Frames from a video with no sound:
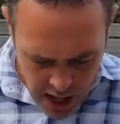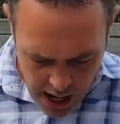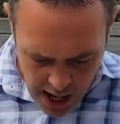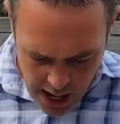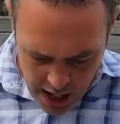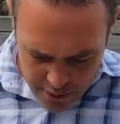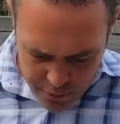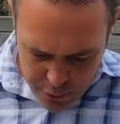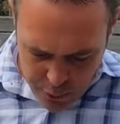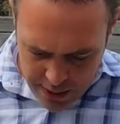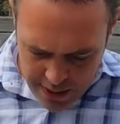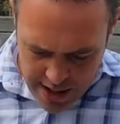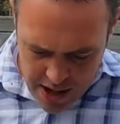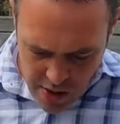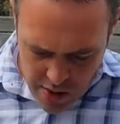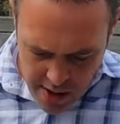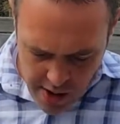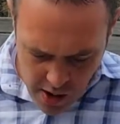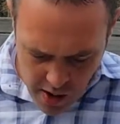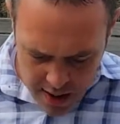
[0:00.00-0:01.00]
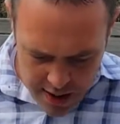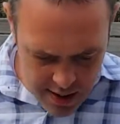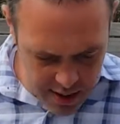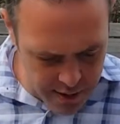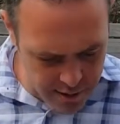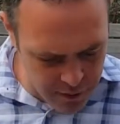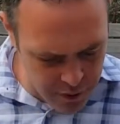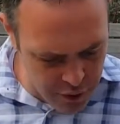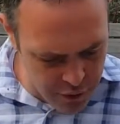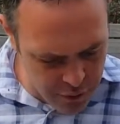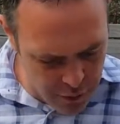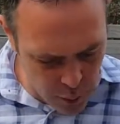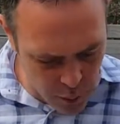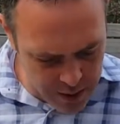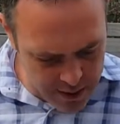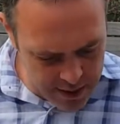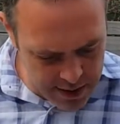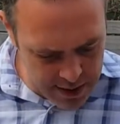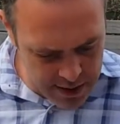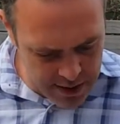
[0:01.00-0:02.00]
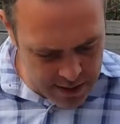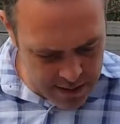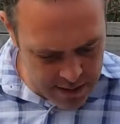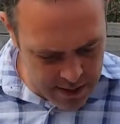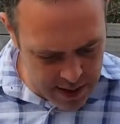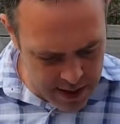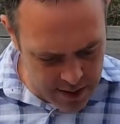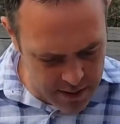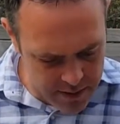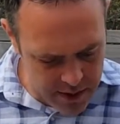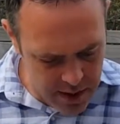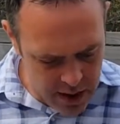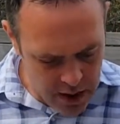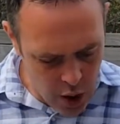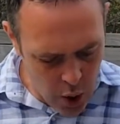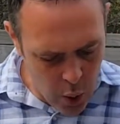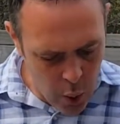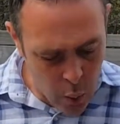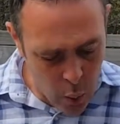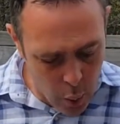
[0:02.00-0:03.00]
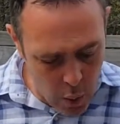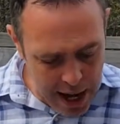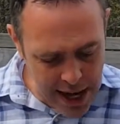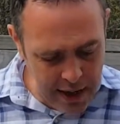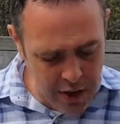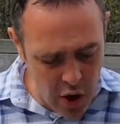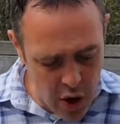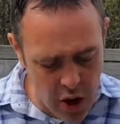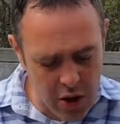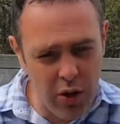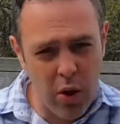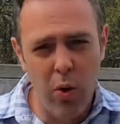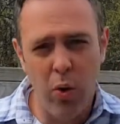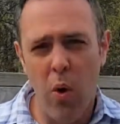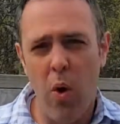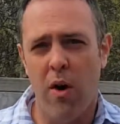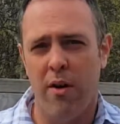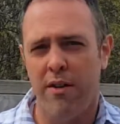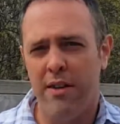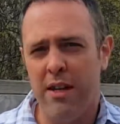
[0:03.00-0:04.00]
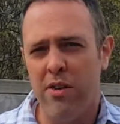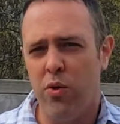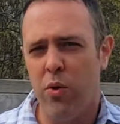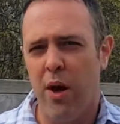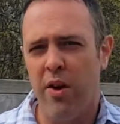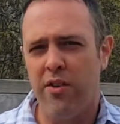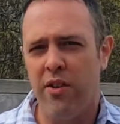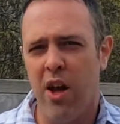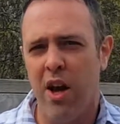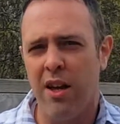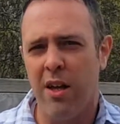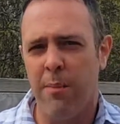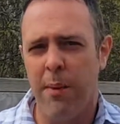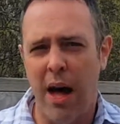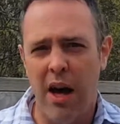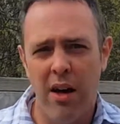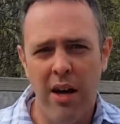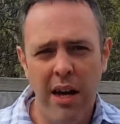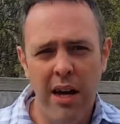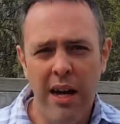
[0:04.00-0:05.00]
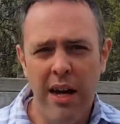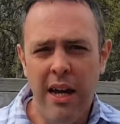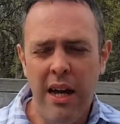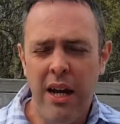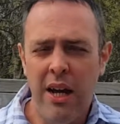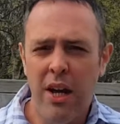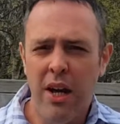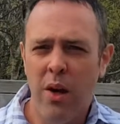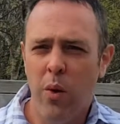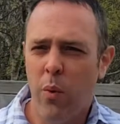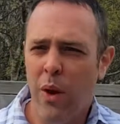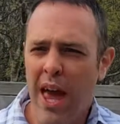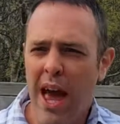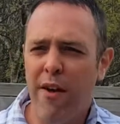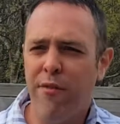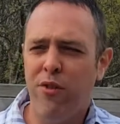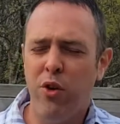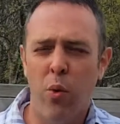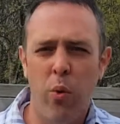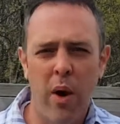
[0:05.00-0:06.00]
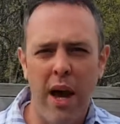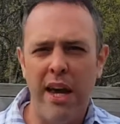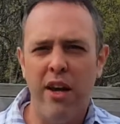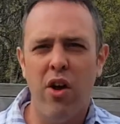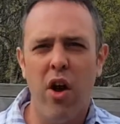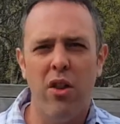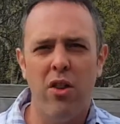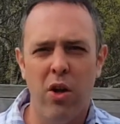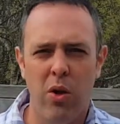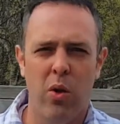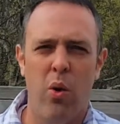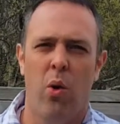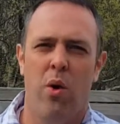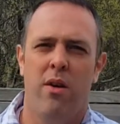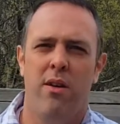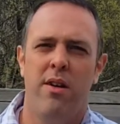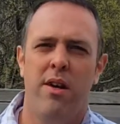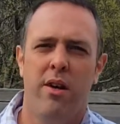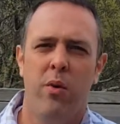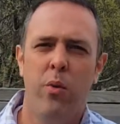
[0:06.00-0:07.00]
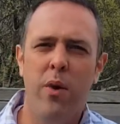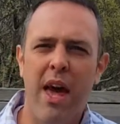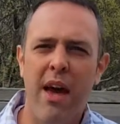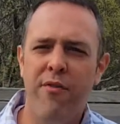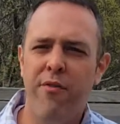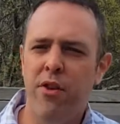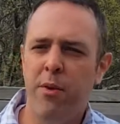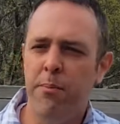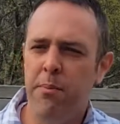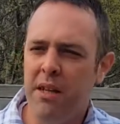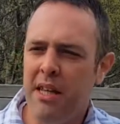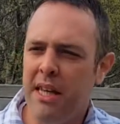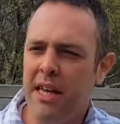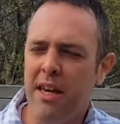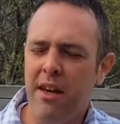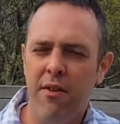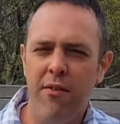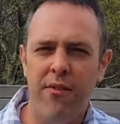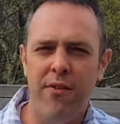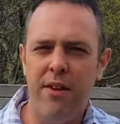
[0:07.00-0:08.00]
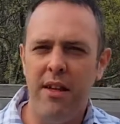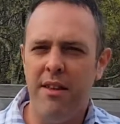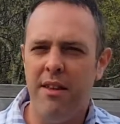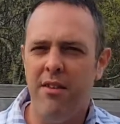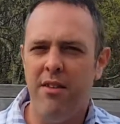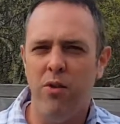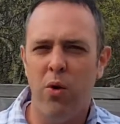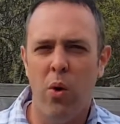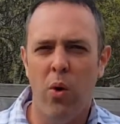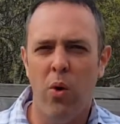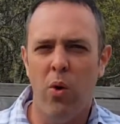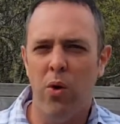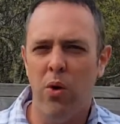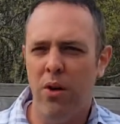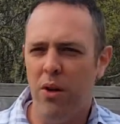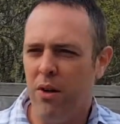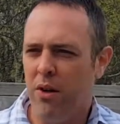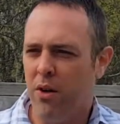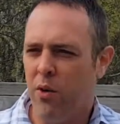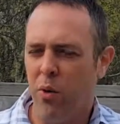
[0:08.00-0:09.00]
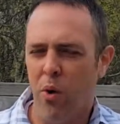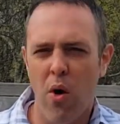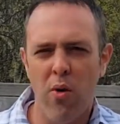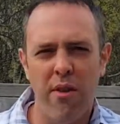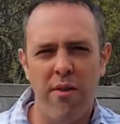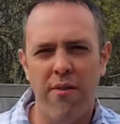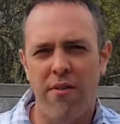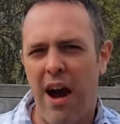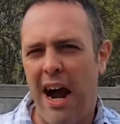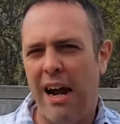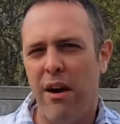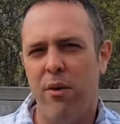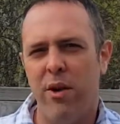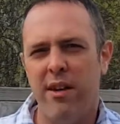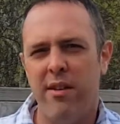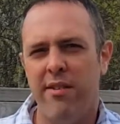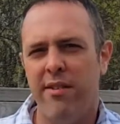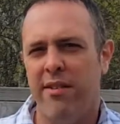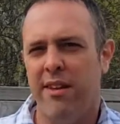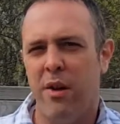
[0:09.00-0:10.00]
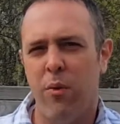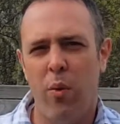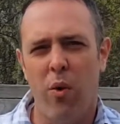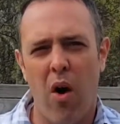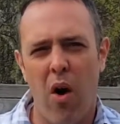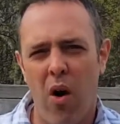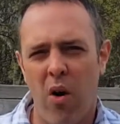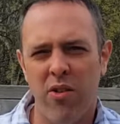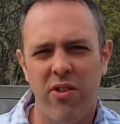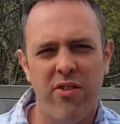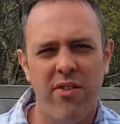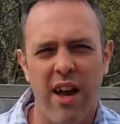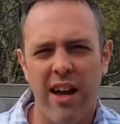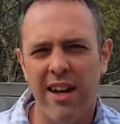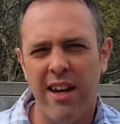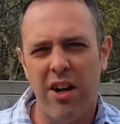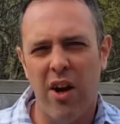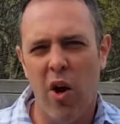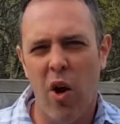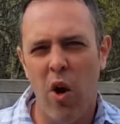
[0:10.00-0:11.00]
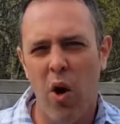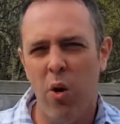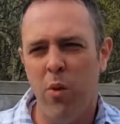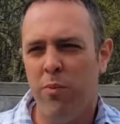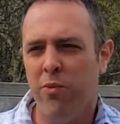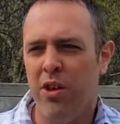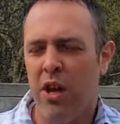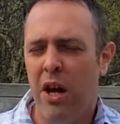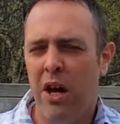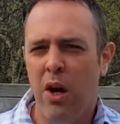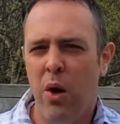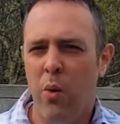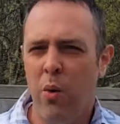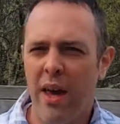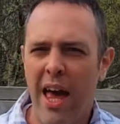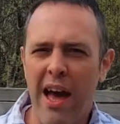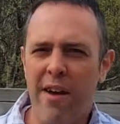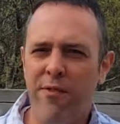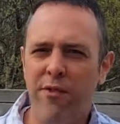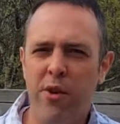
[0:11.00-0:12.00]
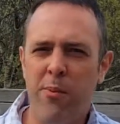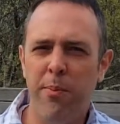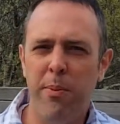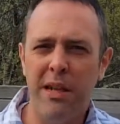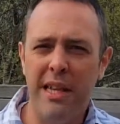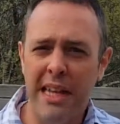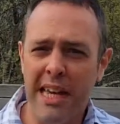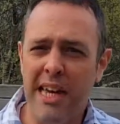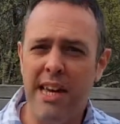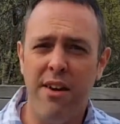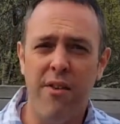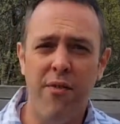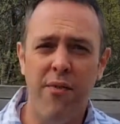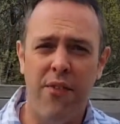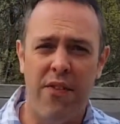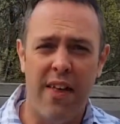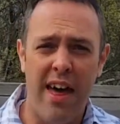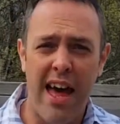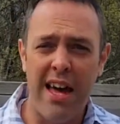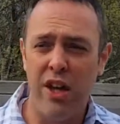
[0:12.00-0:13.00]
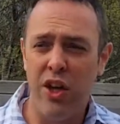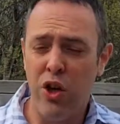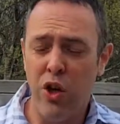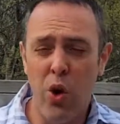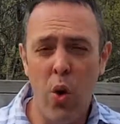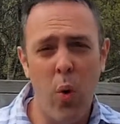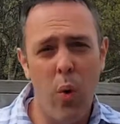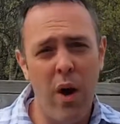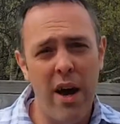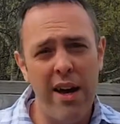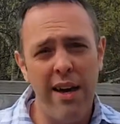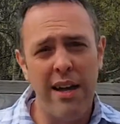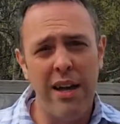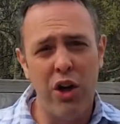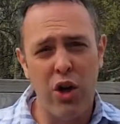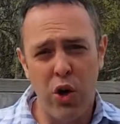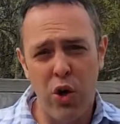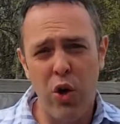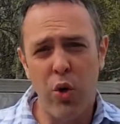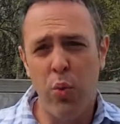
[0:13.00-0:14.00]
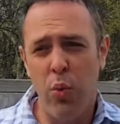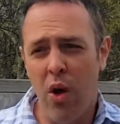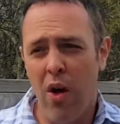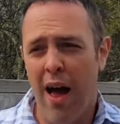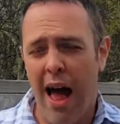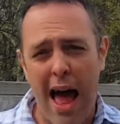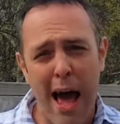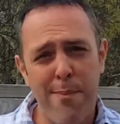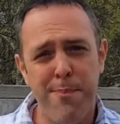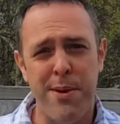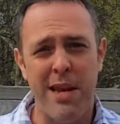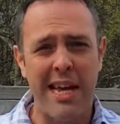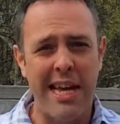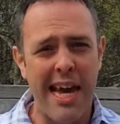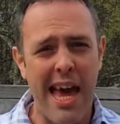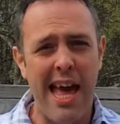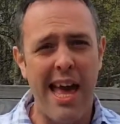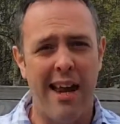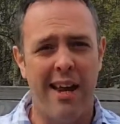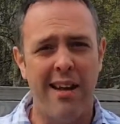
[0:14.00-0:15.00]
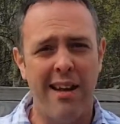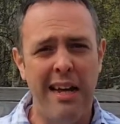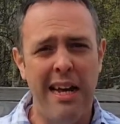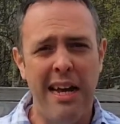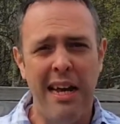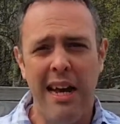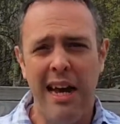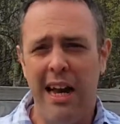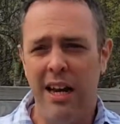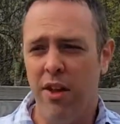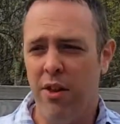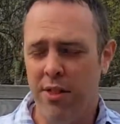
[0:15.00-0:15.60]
If we carry on in verse 14, it says, wait on the Lord. And that's what I was talking about. We have to wait on the Lord. We have to believe in this whole coronavirus, and we're all stuck in our homes. We have to believe that, you know what, good will happen again. And you